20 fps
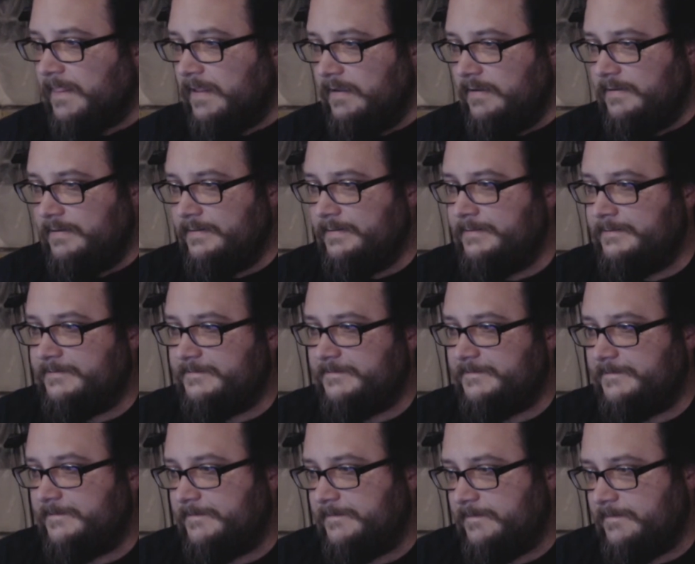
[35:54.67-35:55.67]

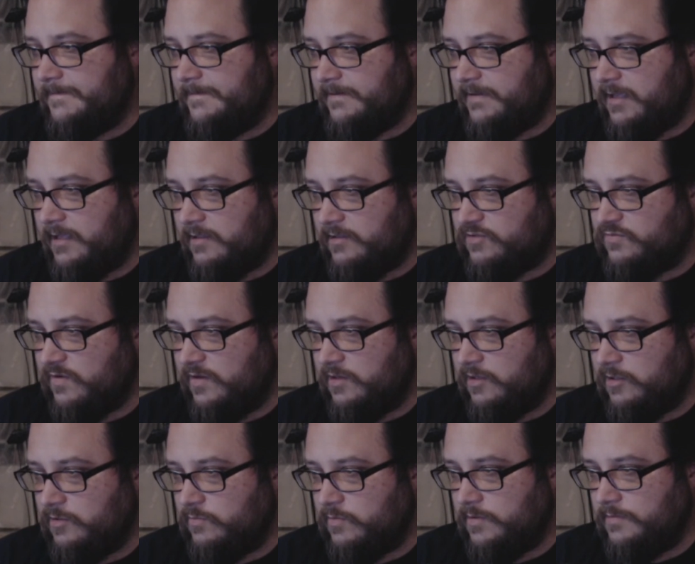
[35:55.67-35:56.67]
Okay, let's find a
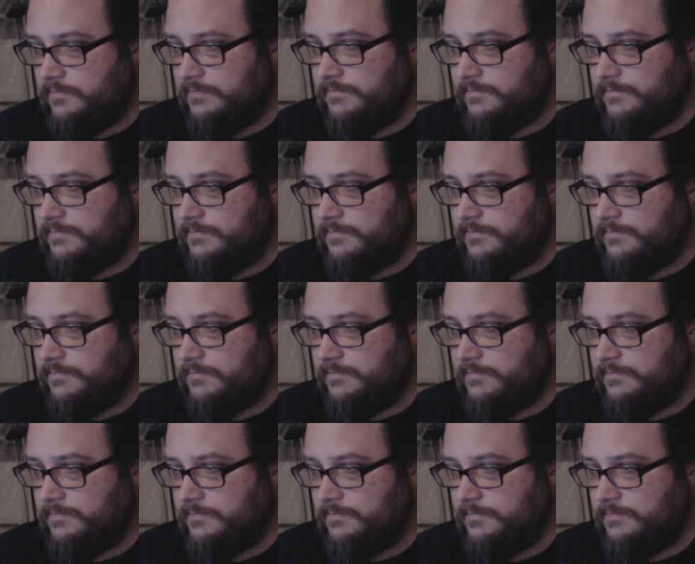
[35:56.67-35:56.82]
good one.